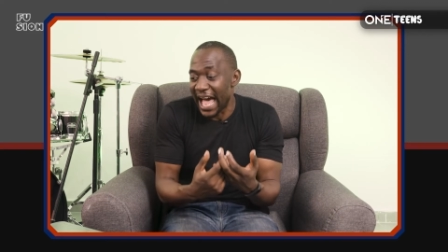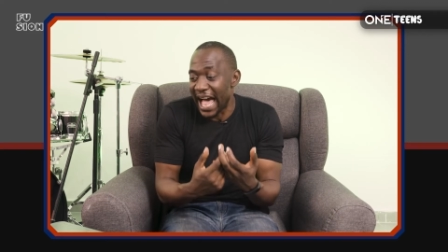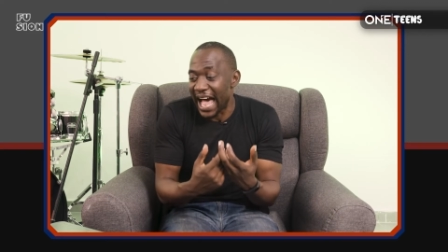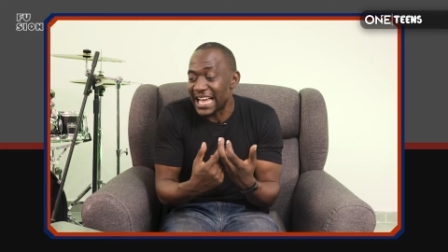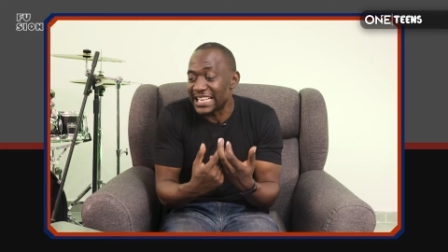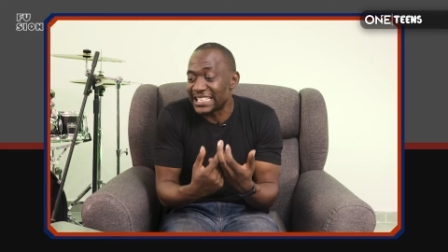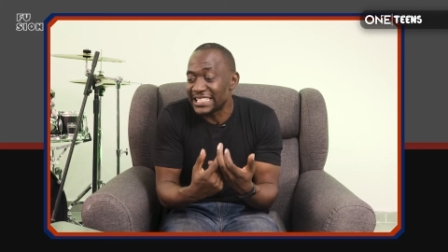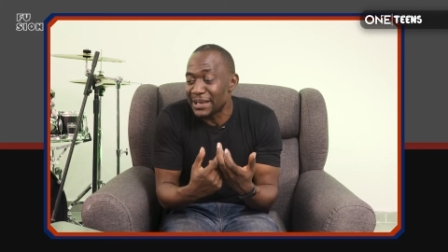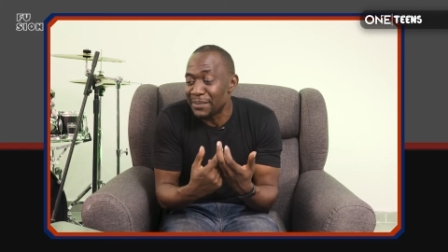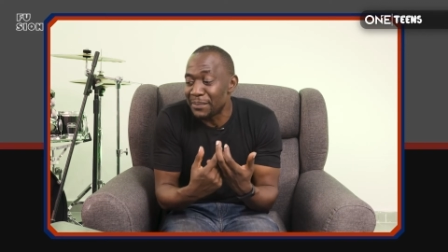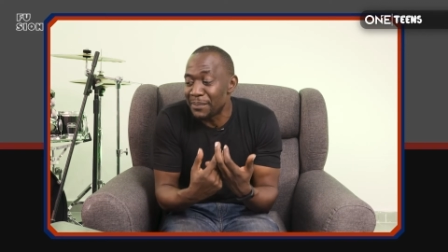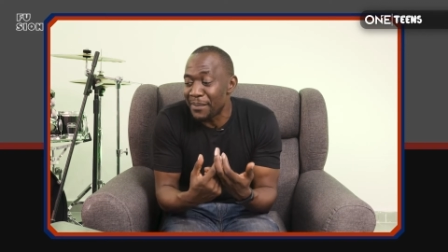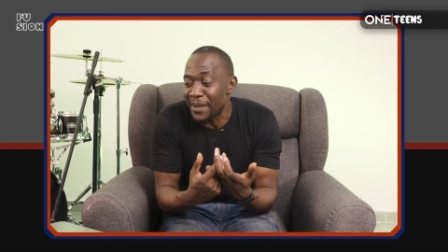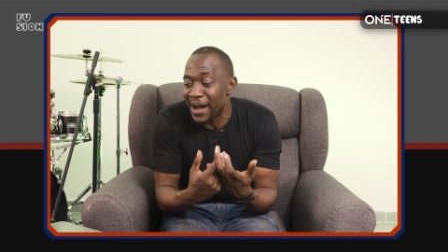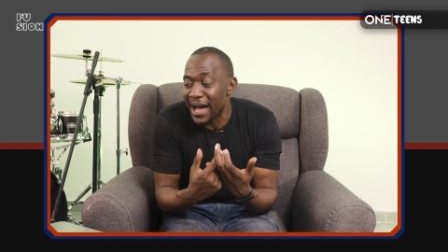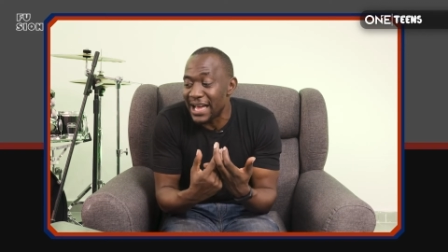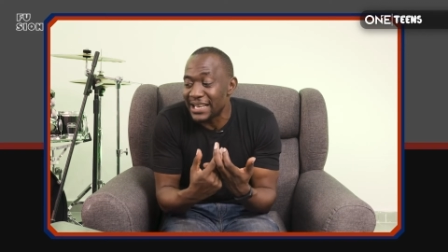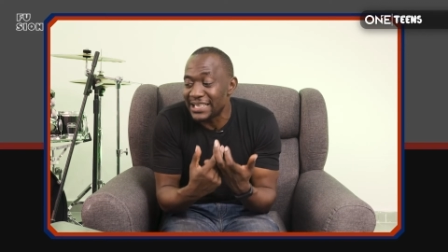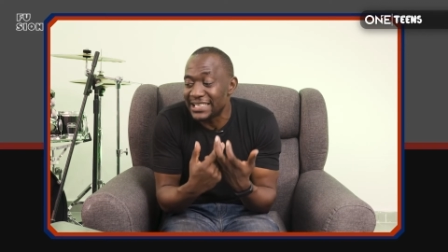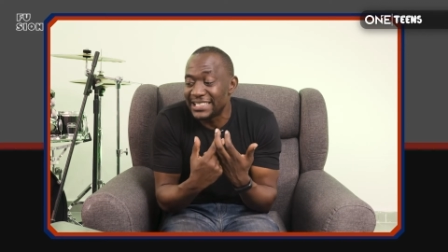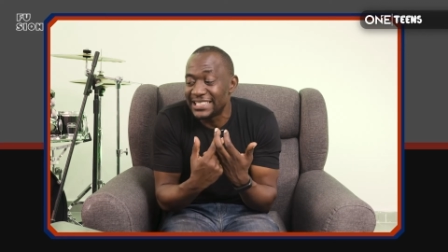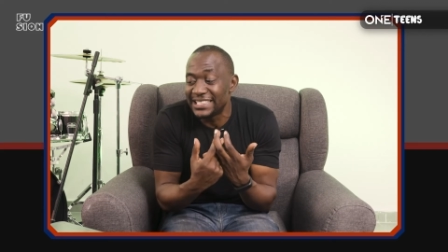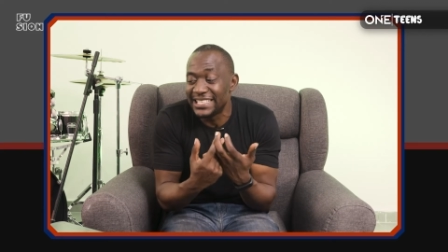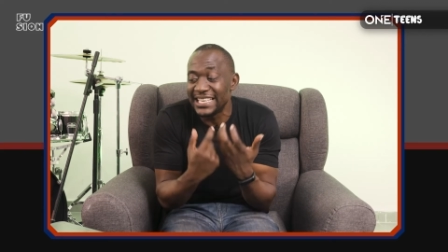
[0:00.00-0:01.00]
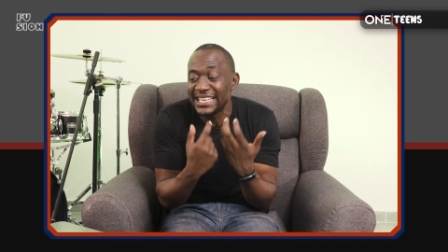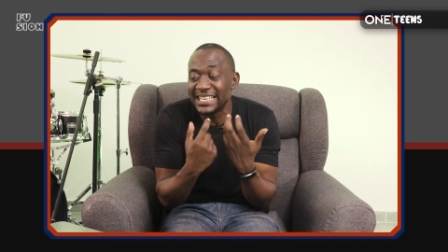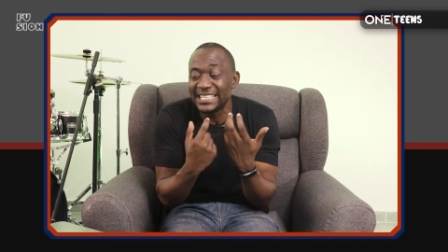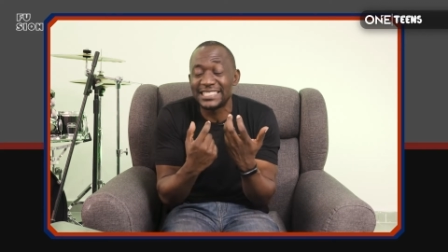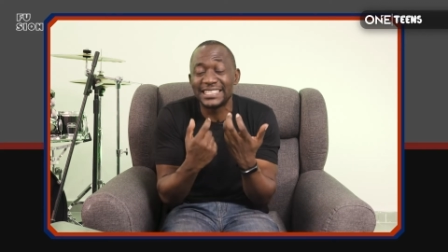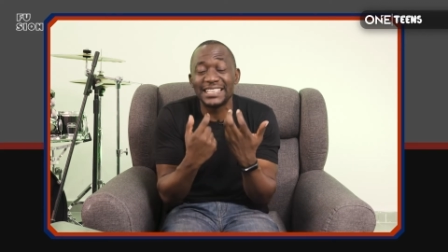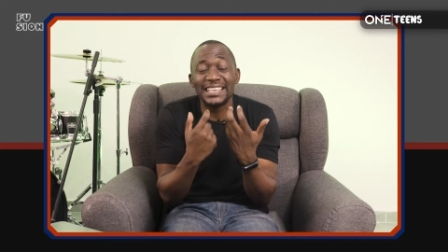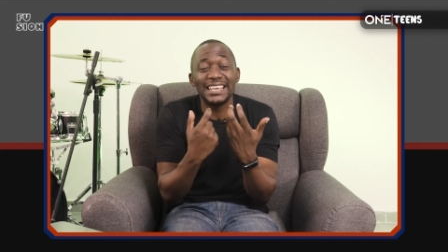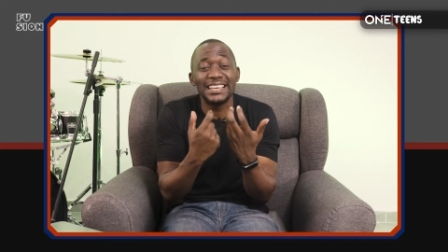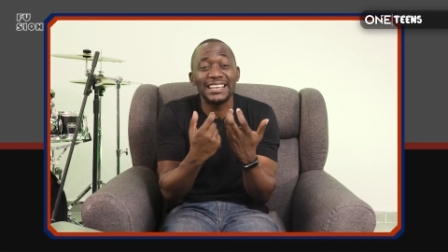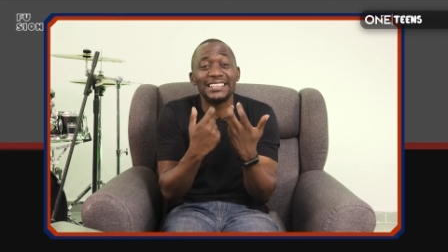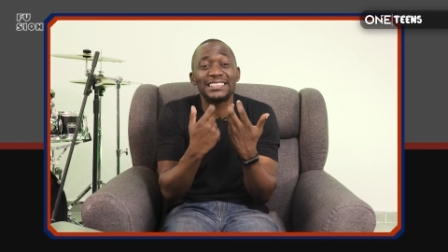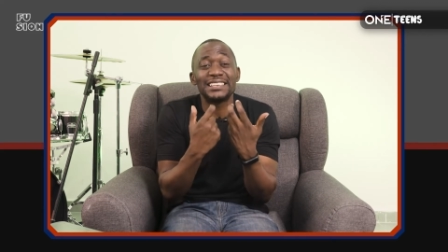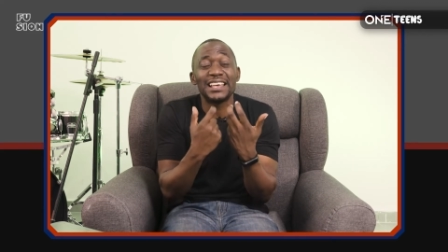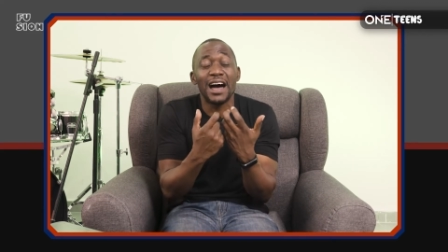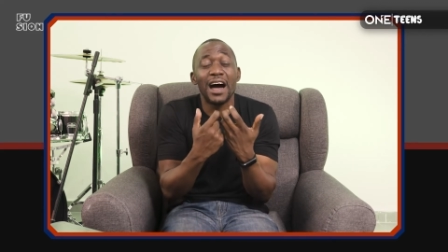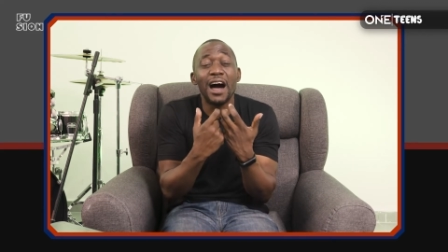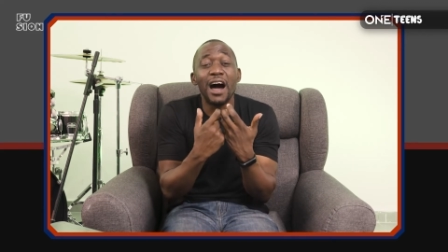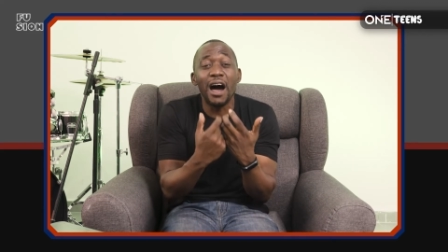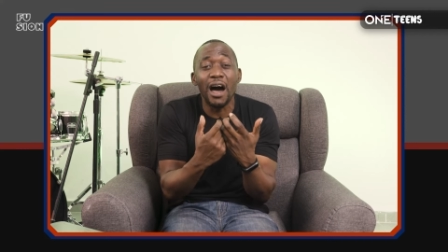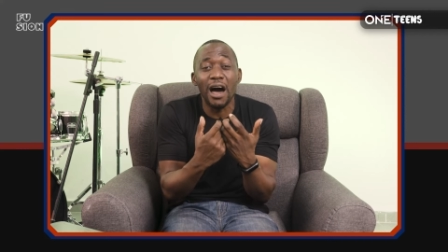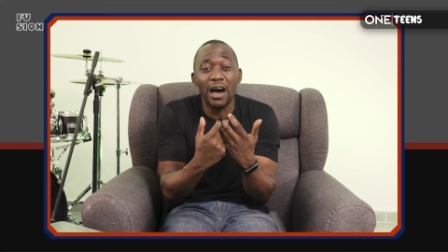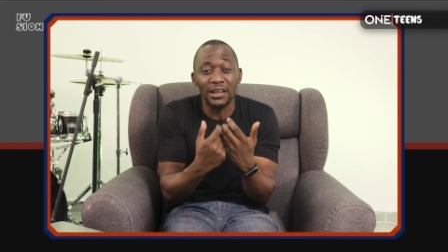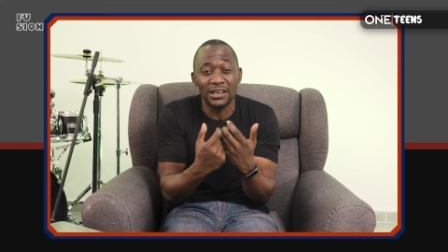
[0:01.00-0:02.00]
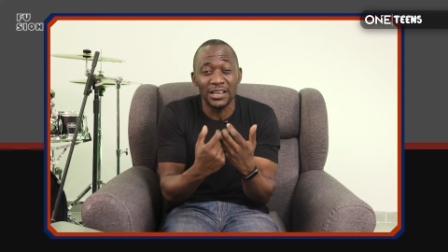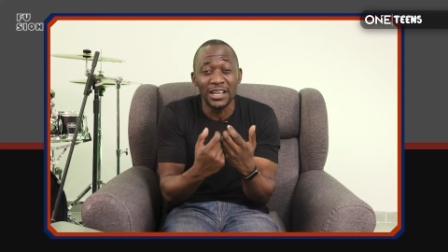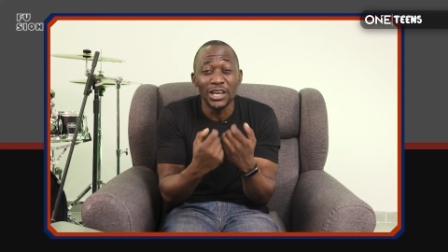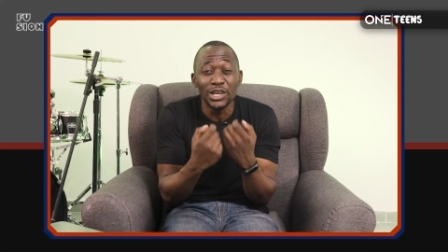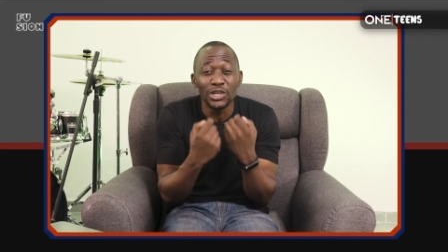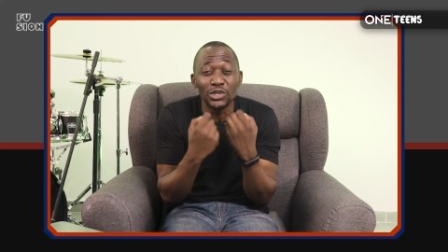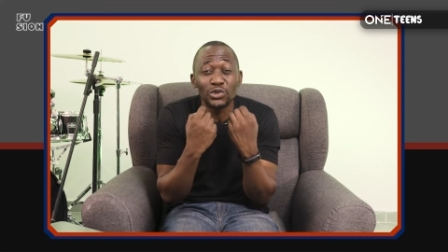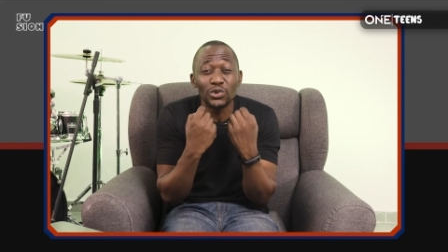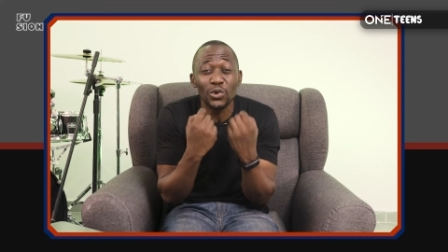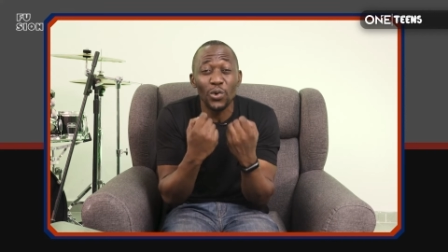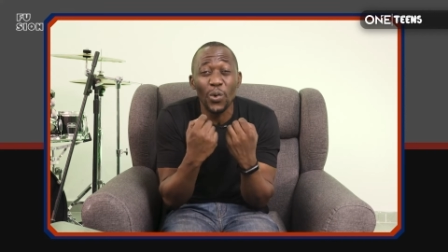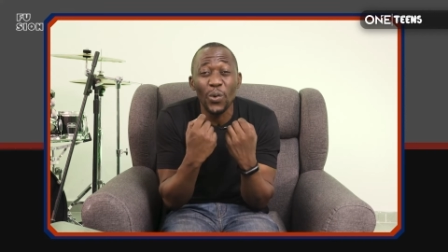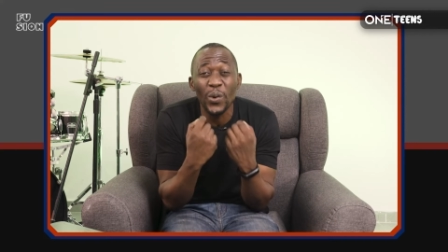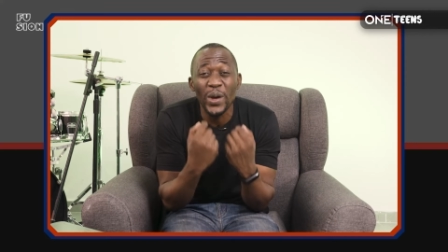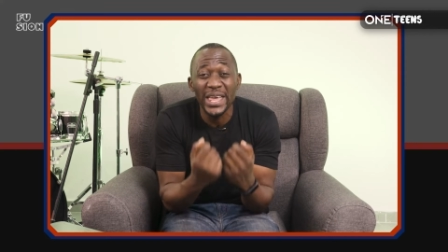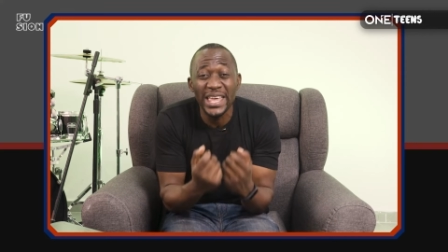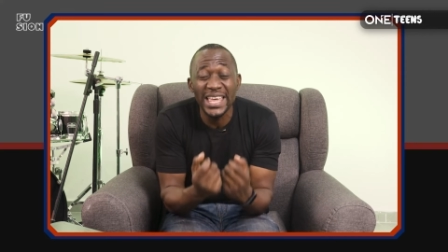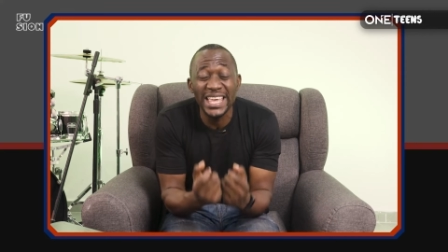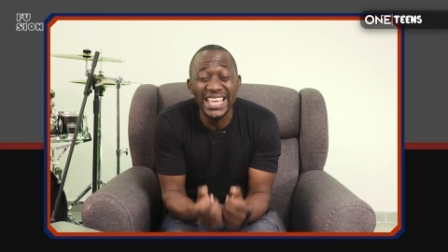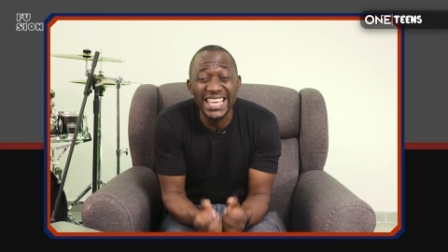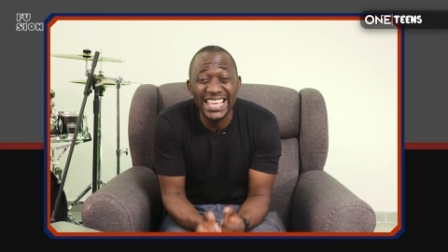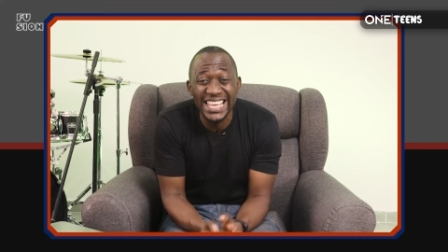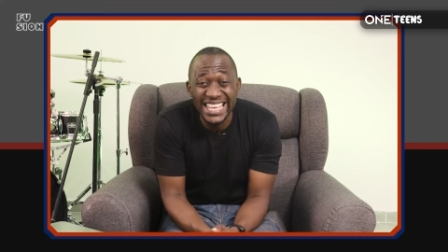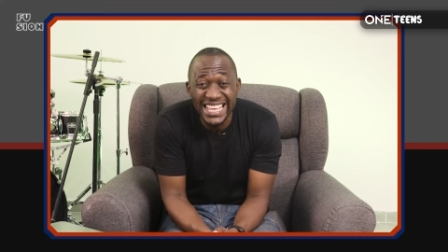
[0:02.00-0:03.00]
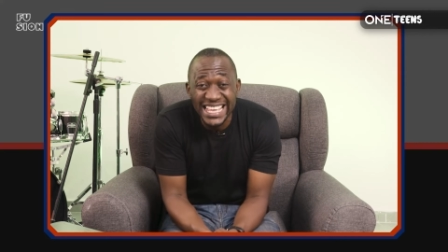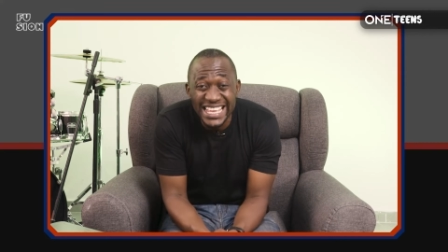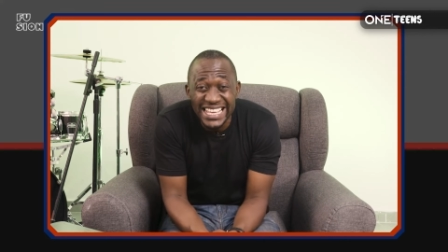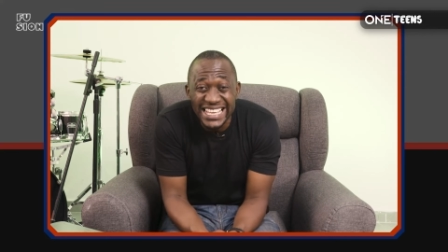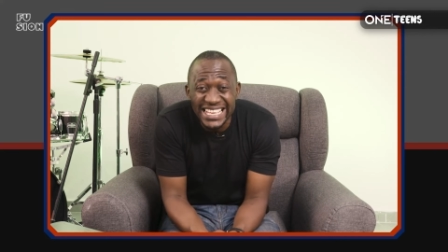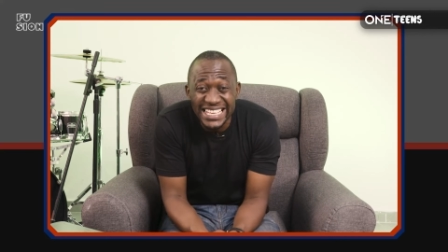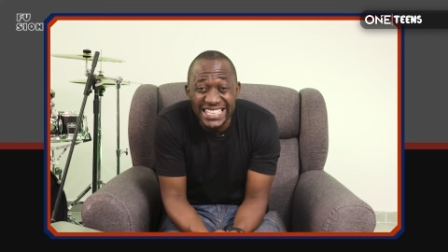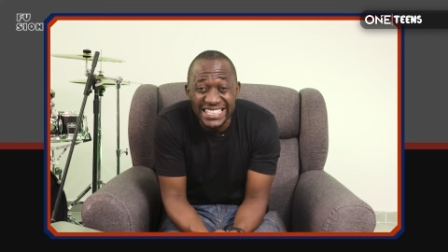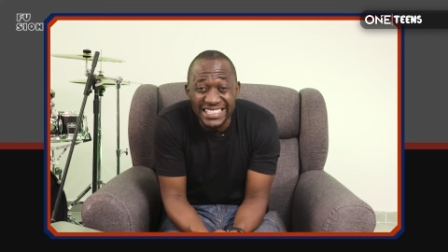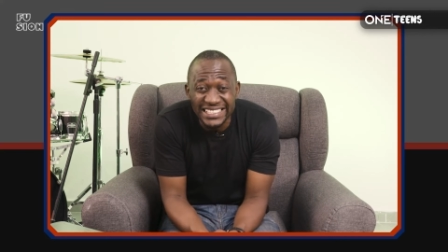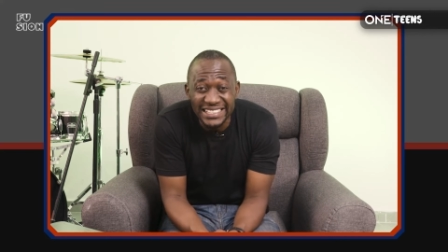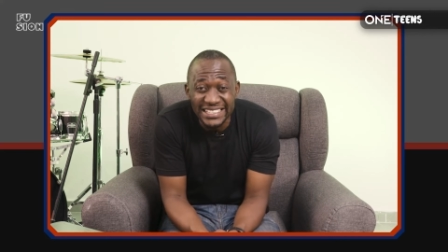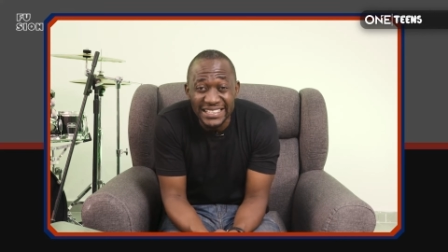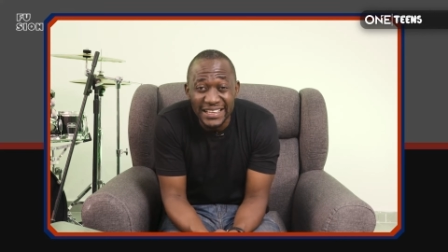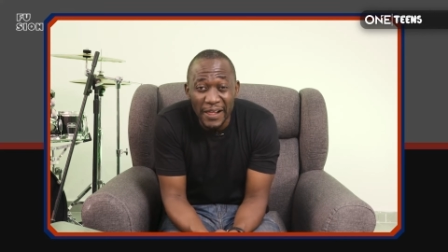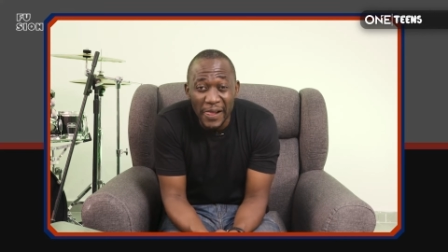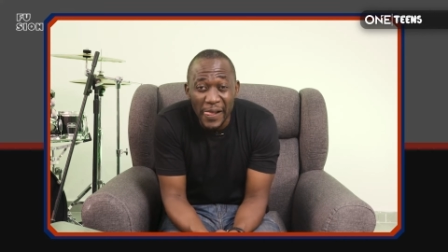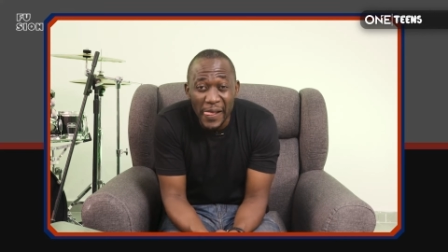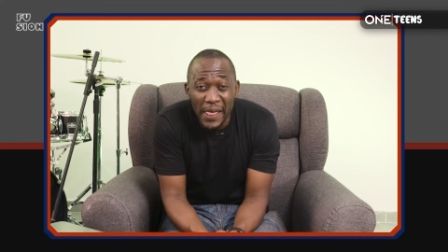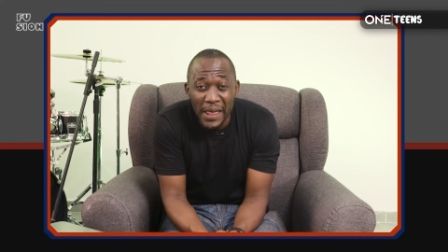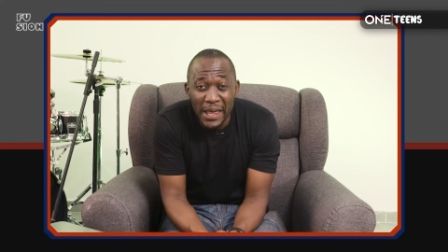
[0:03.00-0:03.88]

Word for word: as a man thinks in his heart, so he is.